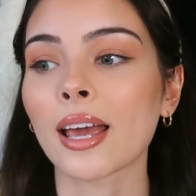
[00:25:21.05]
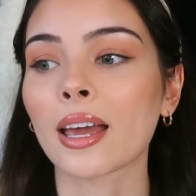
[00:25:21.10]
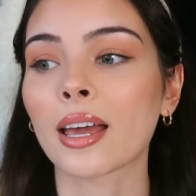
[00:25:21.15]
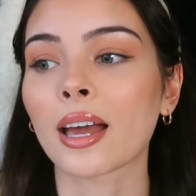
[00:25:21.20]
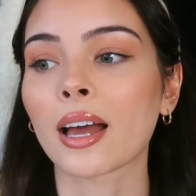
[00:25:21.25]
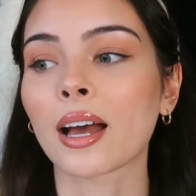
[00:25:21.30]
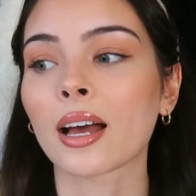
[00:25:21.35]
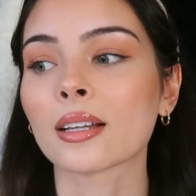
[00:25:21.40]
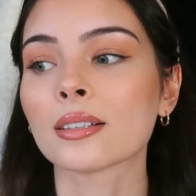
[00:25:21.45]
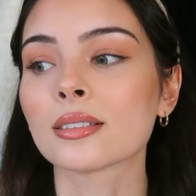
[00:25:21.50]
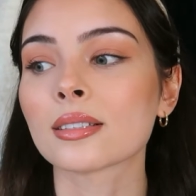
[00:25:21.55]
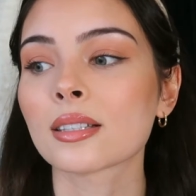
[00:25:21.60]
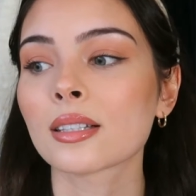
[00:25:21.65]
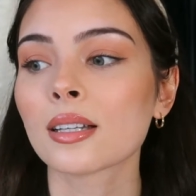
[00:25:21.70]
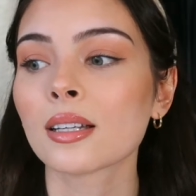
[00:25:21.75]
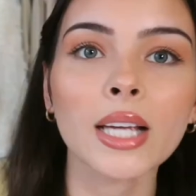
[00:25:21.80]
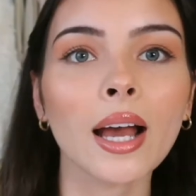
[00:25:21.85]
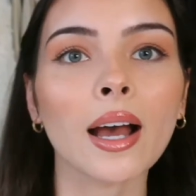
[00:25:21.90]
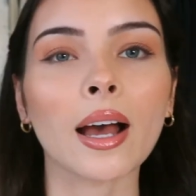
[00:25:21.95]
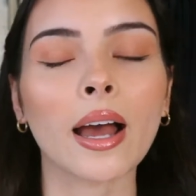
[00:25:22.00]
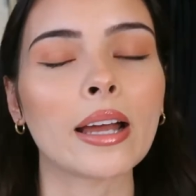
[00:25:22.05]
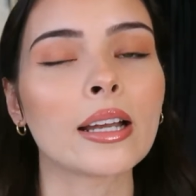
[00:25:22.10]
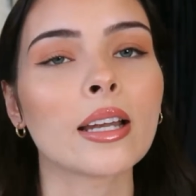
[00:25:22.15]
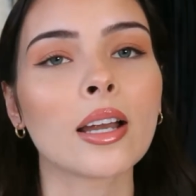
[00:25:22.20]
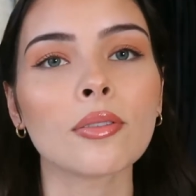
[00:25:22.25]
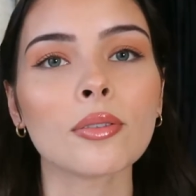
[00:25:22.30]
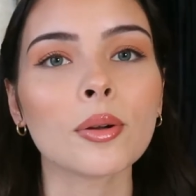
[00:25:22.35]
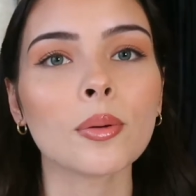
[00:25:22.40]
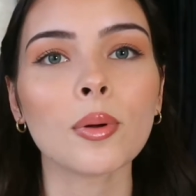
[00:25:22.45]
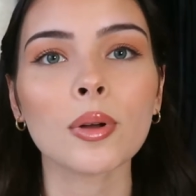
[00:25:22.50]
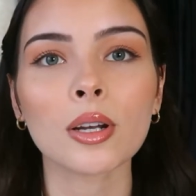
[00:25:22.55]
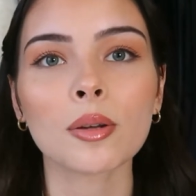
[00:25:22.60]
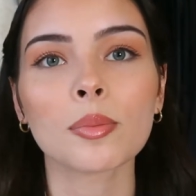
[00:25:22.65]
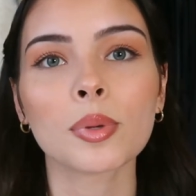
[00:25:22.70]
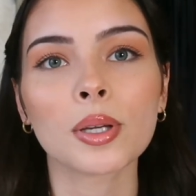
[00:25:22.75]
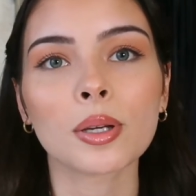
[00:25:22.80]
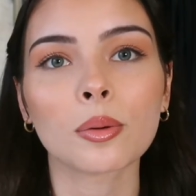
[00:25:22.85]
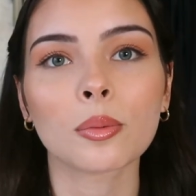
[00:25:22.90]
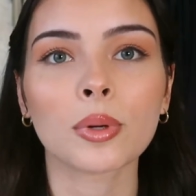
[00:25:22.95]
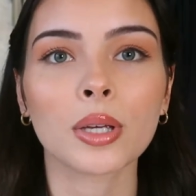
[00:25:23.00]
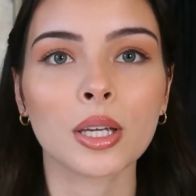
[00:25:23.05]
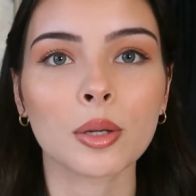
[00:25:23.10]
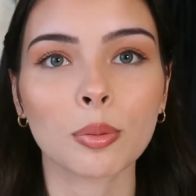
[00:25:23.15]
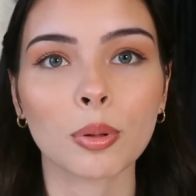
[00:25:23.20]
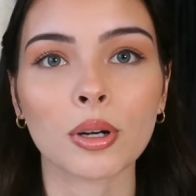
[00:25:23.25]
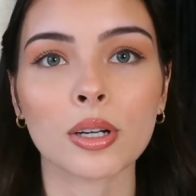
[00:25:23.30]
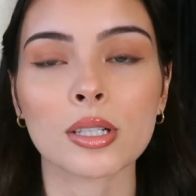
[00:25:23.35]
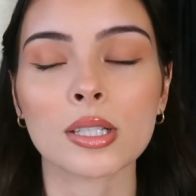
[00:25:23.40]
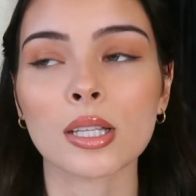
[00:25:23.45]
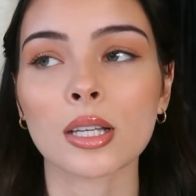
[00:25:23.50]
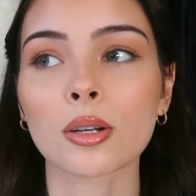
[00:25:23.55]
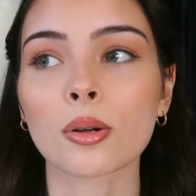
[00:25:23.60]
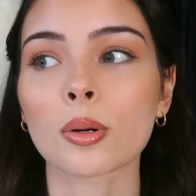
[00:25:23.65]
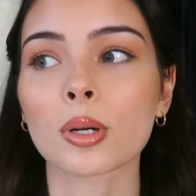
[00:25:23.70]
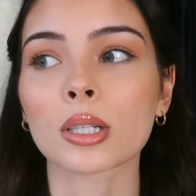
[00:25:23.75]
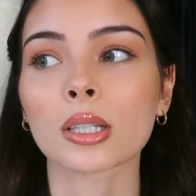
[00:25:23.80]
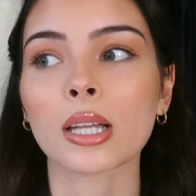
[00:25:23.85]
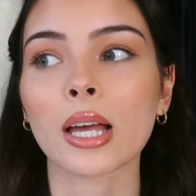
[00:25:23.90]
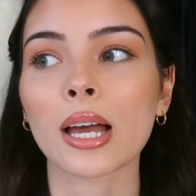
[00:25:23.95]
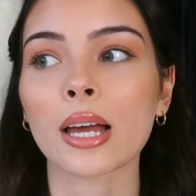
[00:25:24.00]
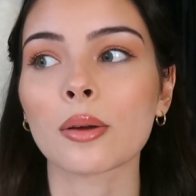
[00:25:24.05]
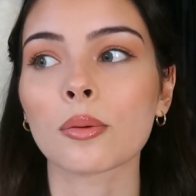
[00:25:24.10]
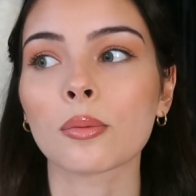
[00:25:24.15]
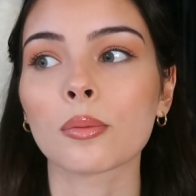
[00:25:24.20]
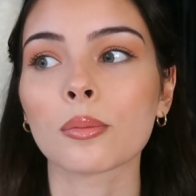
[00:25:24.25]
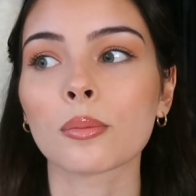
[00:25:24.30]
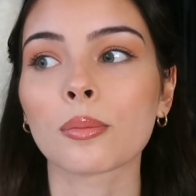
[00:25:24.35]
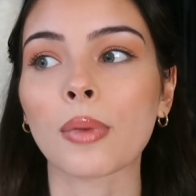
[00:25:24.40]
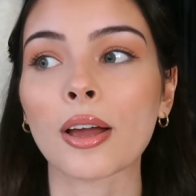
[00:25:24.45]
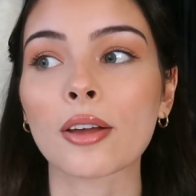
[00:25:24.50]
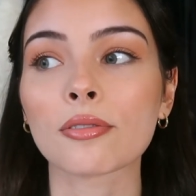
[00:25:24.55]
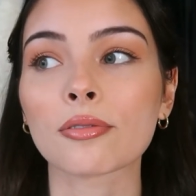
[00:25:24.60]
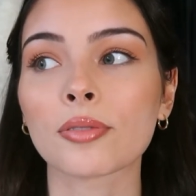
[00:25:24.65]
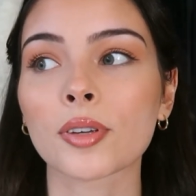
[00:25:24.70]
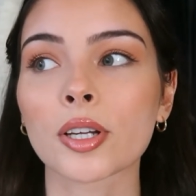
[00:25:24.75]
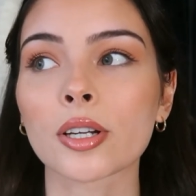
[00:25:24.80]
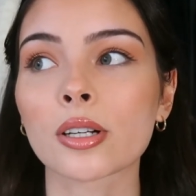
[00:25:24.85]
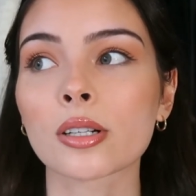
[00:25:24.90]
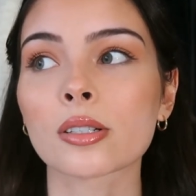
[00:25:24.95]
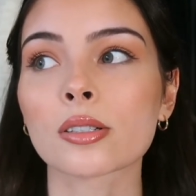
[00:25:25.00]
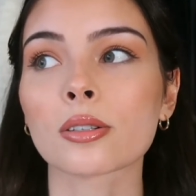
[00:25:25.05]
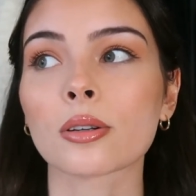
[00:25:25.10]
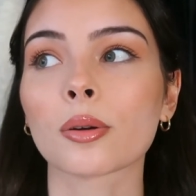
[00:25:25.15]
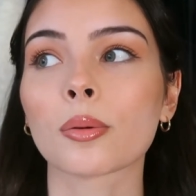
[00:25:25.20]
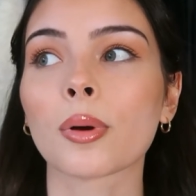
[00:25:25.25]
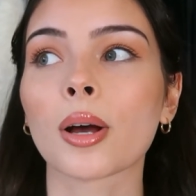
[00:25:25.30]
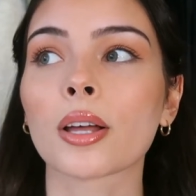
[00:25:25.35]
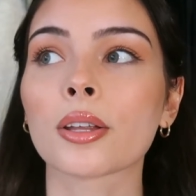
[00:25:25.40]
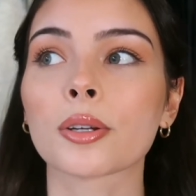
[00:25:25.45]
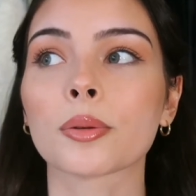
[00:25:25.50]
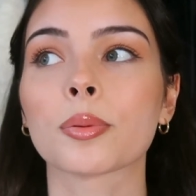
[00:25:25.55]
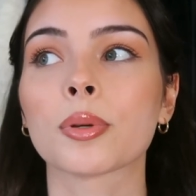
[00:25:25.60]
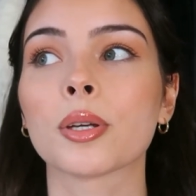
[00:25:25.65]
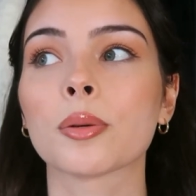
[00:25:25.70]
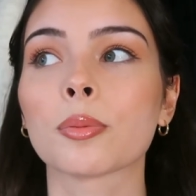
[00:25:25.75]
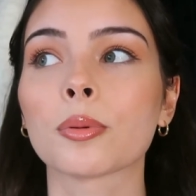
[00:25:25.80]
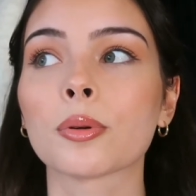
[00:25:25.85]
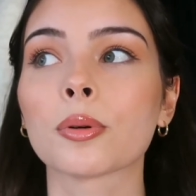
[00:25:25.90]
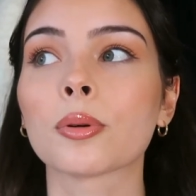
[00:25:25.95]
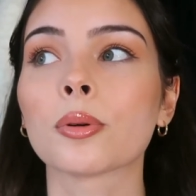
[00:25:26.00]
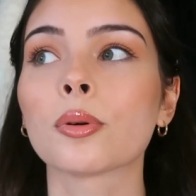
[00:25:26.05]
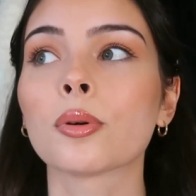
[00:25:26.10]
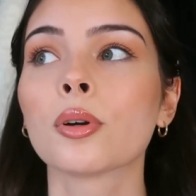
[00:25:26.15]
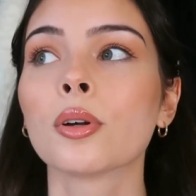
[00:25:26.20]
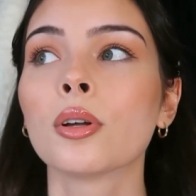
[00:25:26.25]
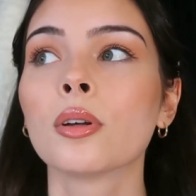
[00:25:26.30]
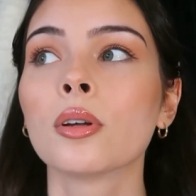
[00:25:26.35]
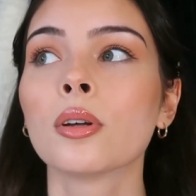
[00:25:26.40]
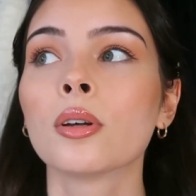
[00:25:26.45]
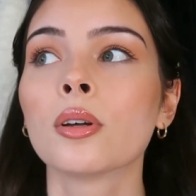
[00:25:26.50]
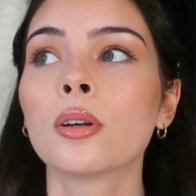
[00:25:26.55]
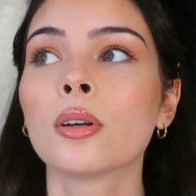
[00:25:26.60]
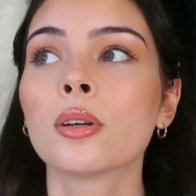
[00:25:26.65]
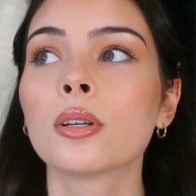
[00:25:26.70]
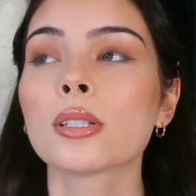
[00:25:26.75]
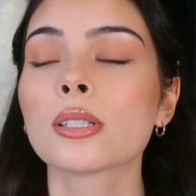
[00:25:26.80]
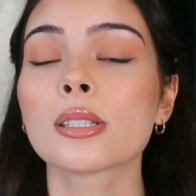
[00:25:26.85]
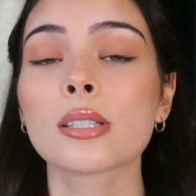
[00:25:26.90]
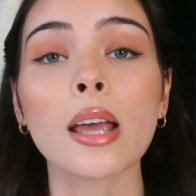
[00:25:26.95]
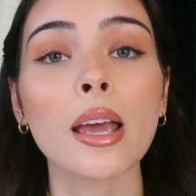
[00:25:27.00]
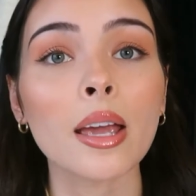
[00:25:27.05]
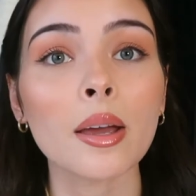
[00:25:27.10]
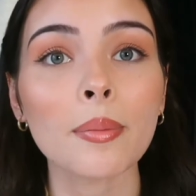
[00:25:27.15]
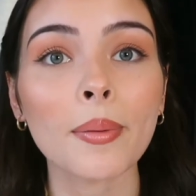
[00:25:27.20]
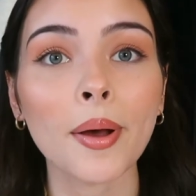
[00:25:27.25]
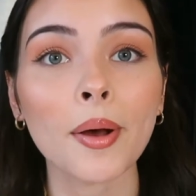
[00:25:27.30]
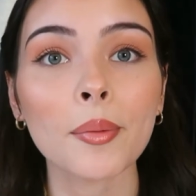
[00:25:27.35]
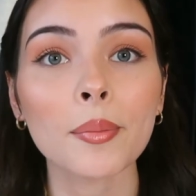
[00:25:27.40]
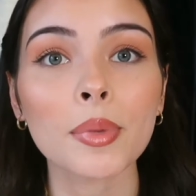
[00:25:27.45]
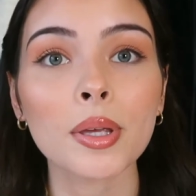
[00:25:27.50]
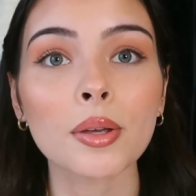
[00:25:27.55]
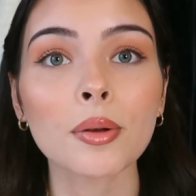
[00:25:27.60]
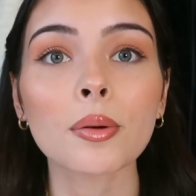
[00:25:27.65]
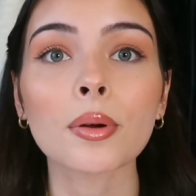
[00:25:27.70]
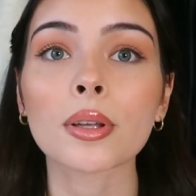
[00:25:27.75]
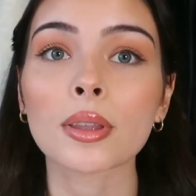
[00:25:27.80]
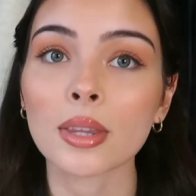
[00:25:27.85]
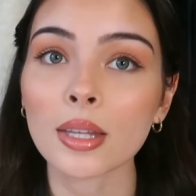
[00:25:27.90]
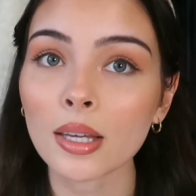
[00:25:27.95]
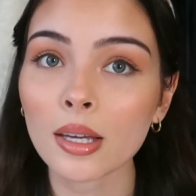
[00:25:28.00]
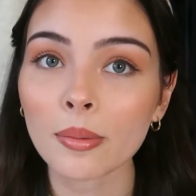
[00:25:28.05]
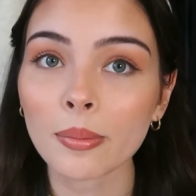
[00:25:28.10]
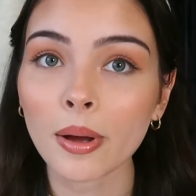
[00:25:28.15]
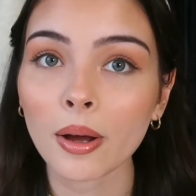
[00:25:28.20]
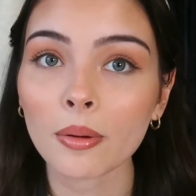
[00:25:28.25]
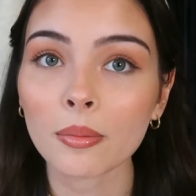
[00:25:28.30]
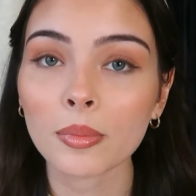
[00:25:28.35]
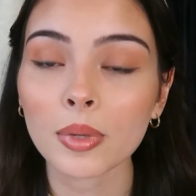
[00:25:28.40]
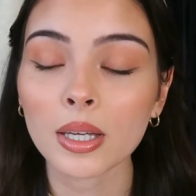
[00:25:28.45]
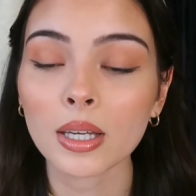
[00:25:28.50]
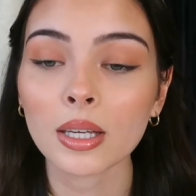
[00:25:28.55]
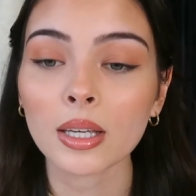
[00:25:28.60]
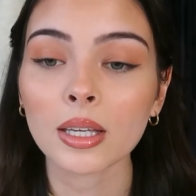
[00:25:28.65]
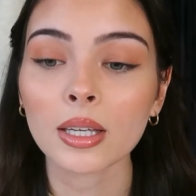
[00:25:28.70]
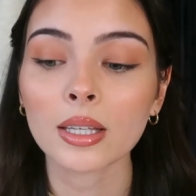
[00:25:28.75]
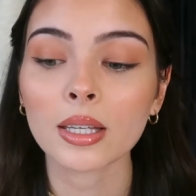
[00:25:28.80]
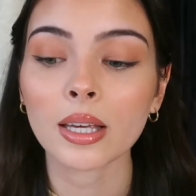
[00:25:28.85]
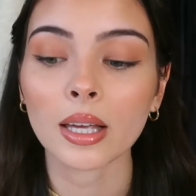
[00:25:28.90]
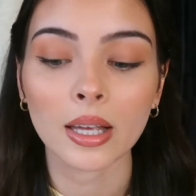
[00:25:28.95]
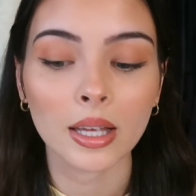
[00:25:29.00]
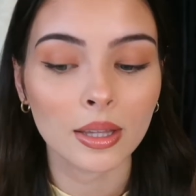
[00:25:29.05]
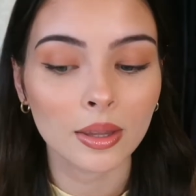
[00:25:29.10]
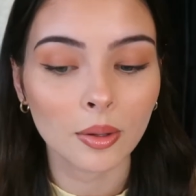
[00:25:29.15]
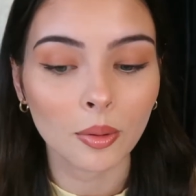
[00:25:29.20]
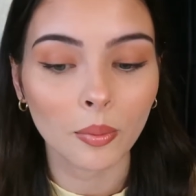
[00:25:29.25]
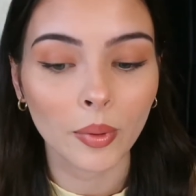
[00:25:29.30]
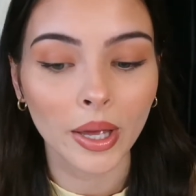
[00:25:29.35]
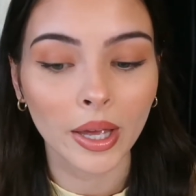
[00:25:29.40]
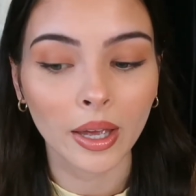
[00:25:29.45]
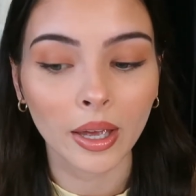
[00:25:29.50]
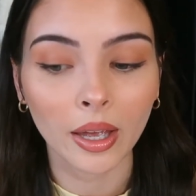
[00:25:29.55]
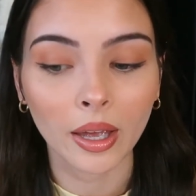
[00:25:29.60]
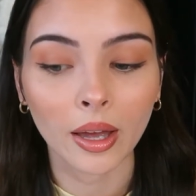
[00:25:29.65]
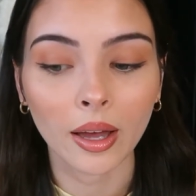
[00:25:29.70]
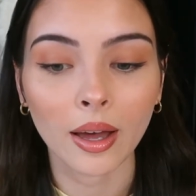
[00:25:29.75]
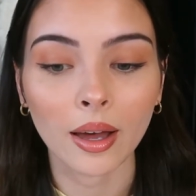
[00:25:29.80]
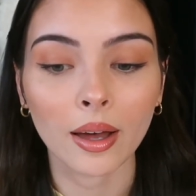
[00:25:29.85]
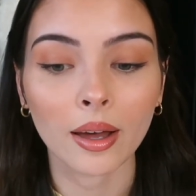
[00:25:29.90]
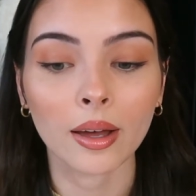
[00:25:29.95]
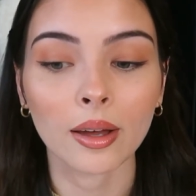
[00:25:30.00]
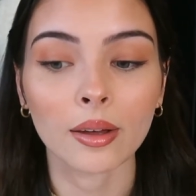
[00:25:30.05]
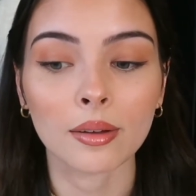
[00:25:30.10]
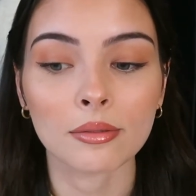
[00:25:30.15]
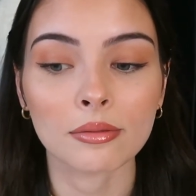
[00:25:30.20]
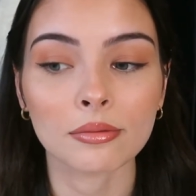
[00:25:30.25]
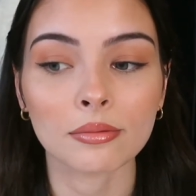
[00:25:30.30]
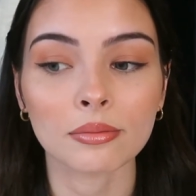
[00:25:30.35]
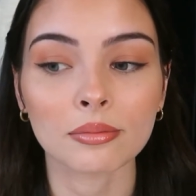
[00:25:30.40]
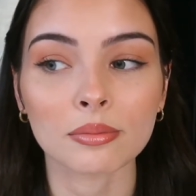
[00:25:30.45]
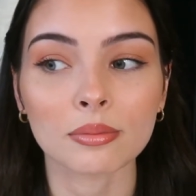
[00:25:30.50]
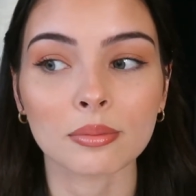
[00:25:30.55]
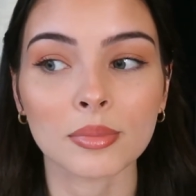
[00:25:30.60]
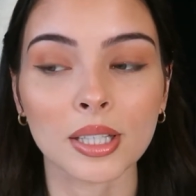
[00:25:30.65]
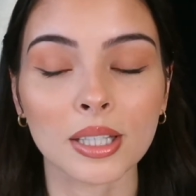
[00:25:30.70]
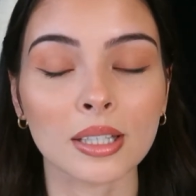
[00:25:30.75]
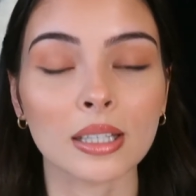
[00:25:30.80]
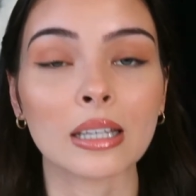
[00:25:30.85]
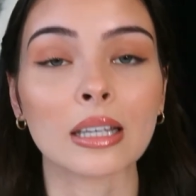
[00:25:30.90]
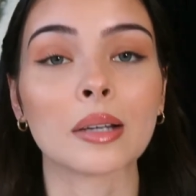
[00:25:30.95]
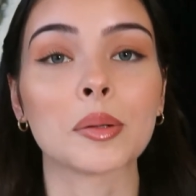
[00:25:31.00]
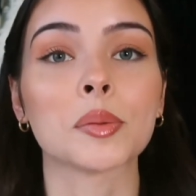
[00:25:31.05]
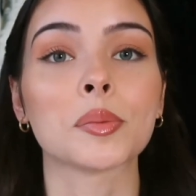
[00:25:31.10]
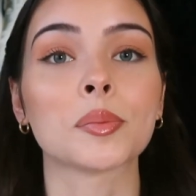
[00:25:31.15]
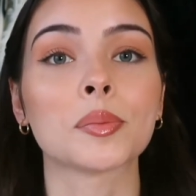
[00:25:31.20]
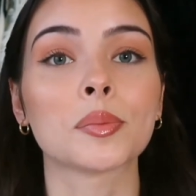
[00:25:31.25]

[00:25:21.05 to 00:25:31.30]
And yeah, I never want to be a weak person or let my fears or what other people say about me or think about me get in the way of me